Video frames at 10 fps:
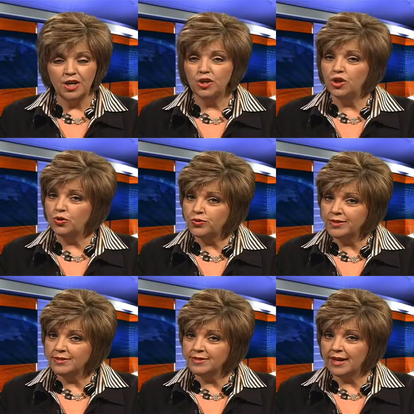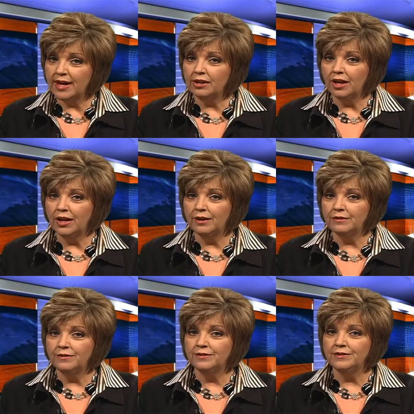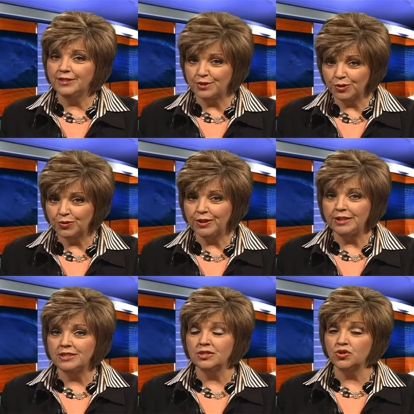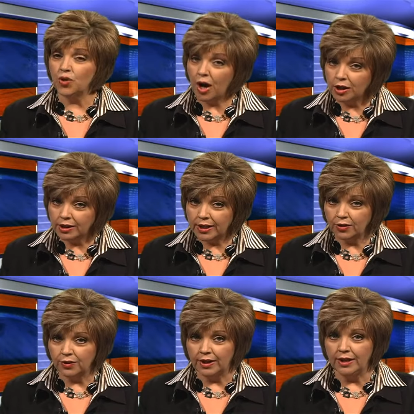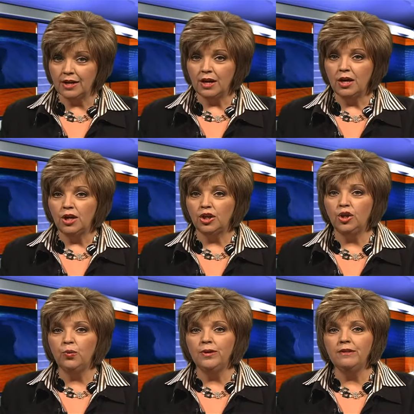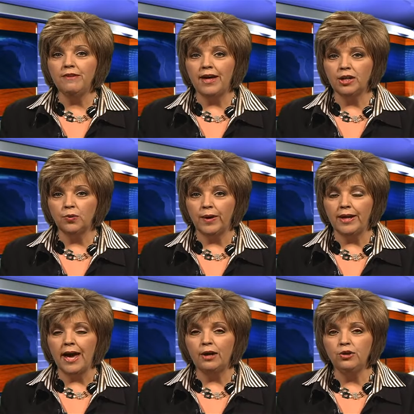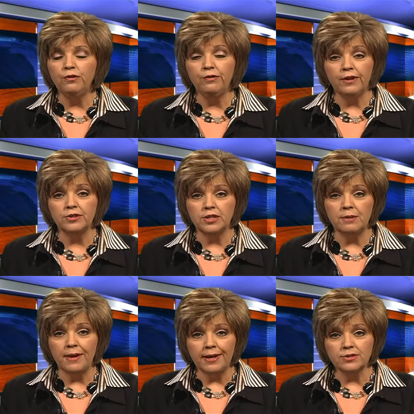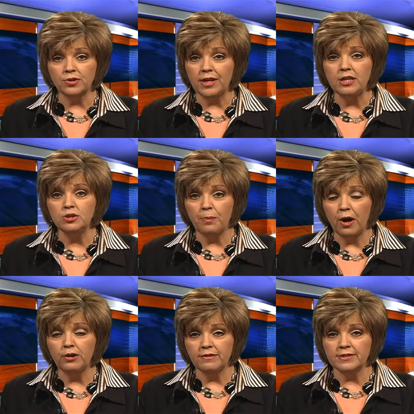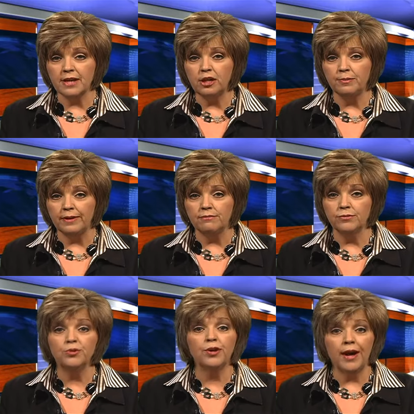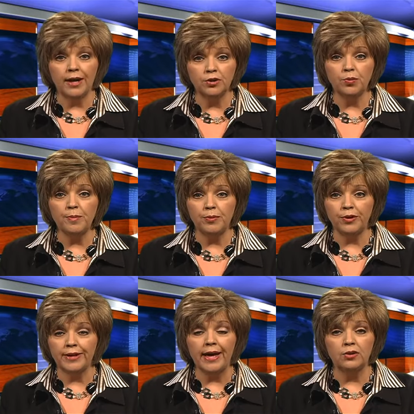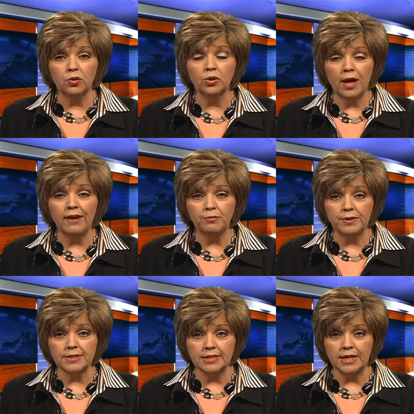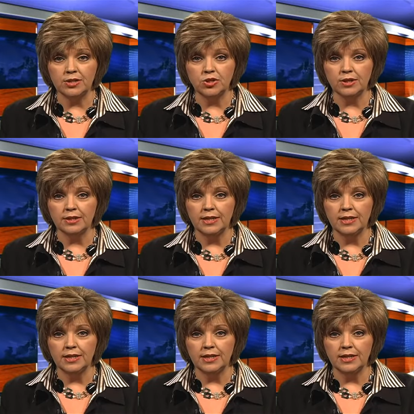Using a scale of disagree to strongly agree, you will evaluate how you felt the team answered each part of this element through their annual report and/or live presentation.